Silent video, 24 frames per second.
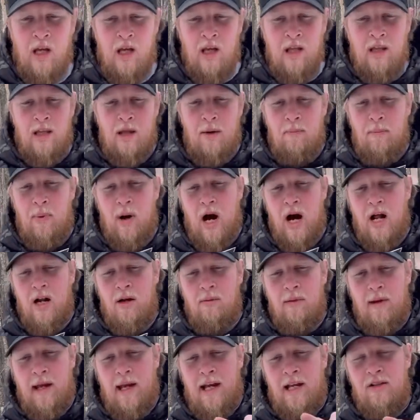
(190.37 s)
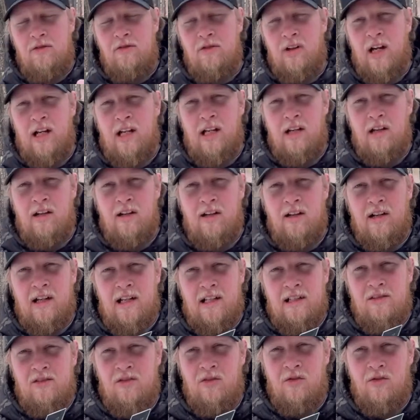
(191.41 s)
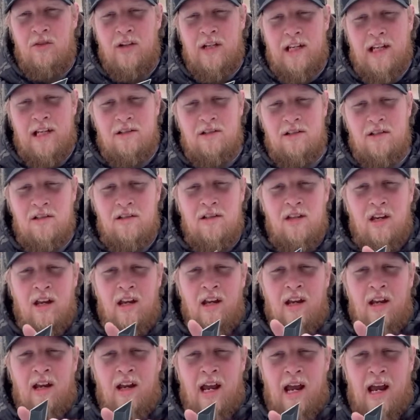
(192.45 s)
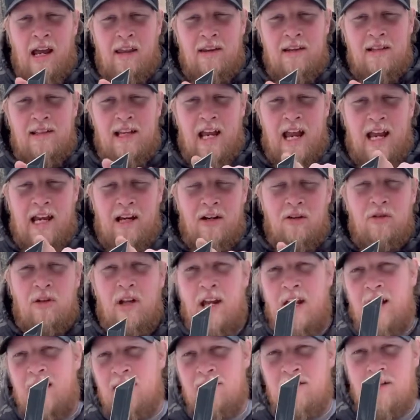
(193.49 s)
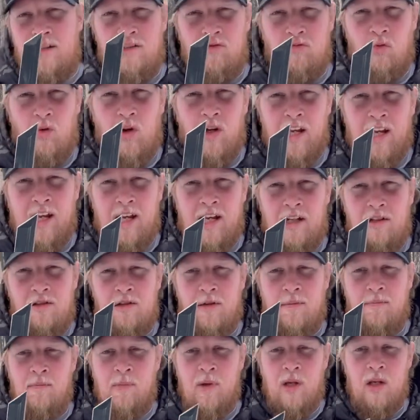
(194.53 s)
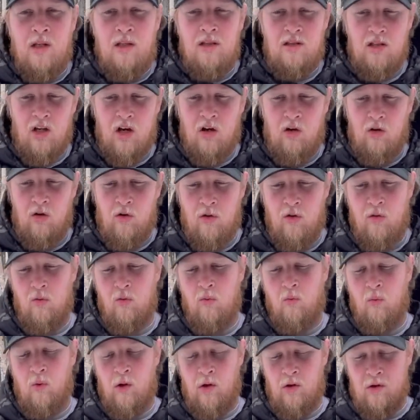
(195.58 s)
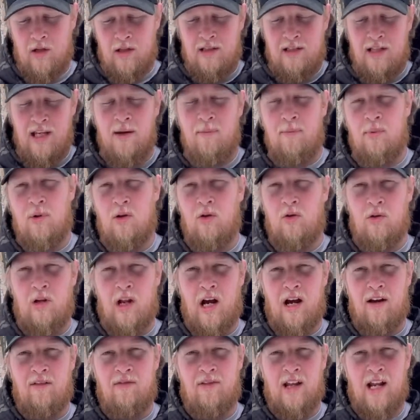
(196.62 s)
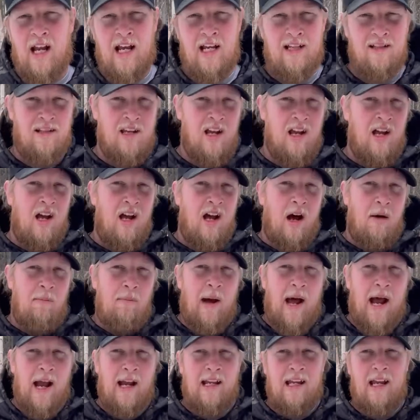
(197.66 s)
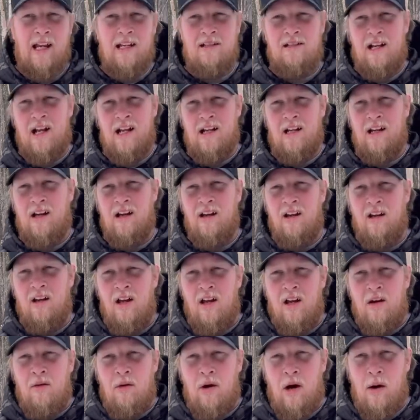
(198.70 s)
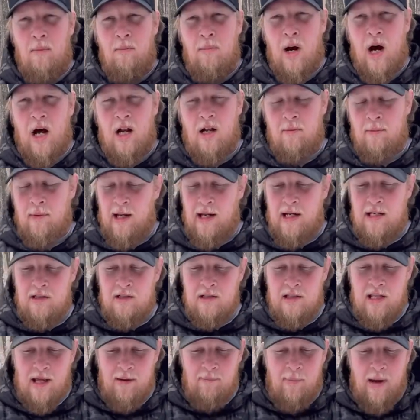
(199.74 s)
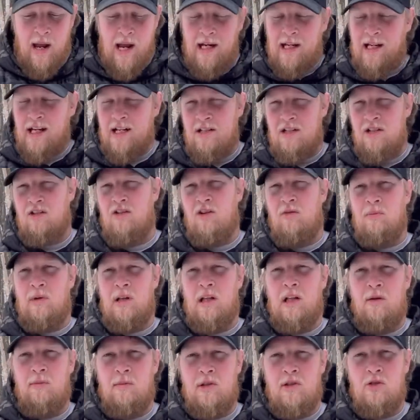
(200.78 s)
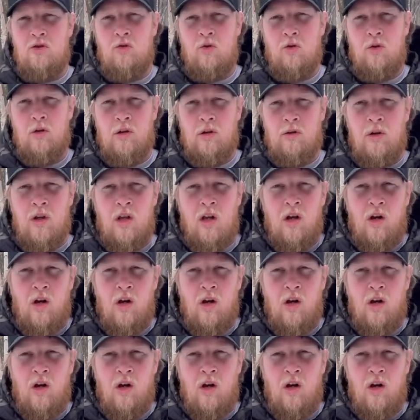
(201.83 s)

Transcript: The bottom edge right here is 3 inches, and this angled edge is 1 inch. So we're on a typical knife that has a back edge and a bottom edge. That back edge is going to be a little bit shorter.